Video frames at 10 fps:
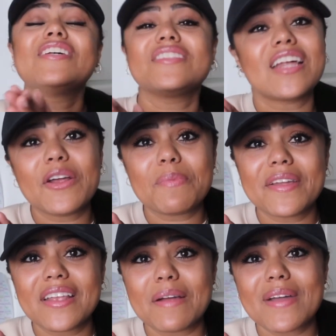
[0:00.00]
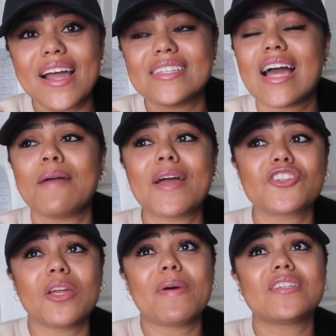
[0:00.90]
just thought I'd bring that up, guys. I'm
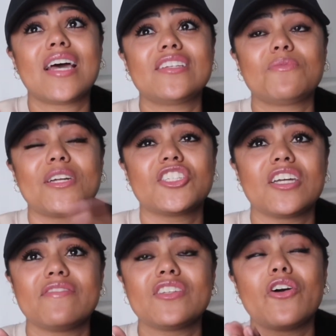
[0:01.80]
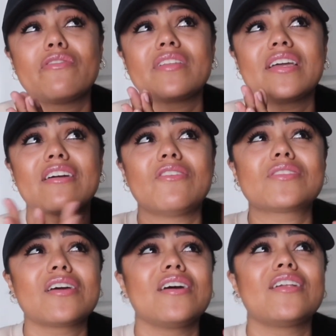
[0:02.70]
actually about to head to my shift. Hopefully it goes
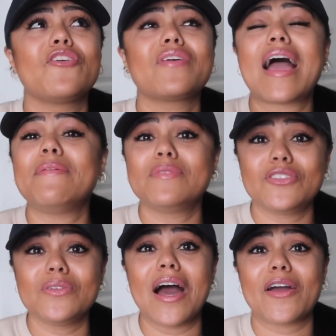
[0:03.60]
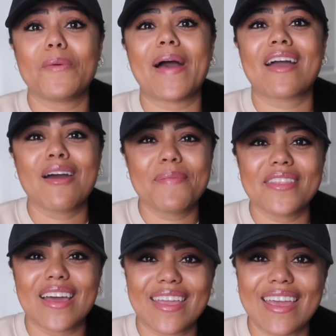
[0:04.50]
good. Hopefully I do not go back up
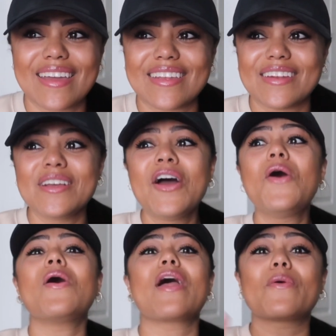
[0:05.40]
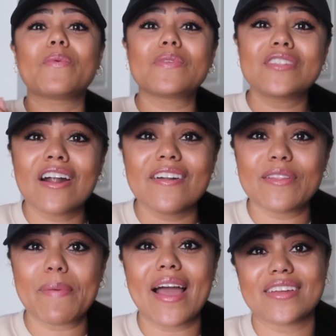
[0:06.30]
in that canyon, or I will return
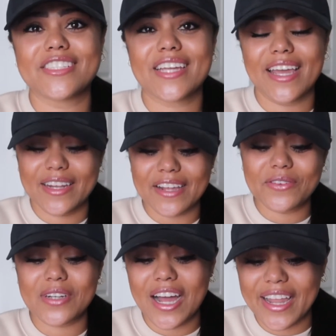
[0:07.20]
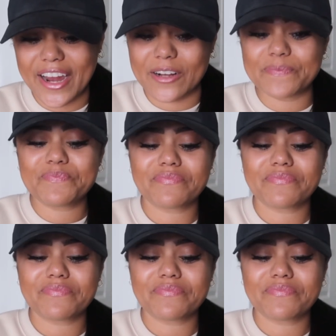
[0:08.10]
the package again. I do not care.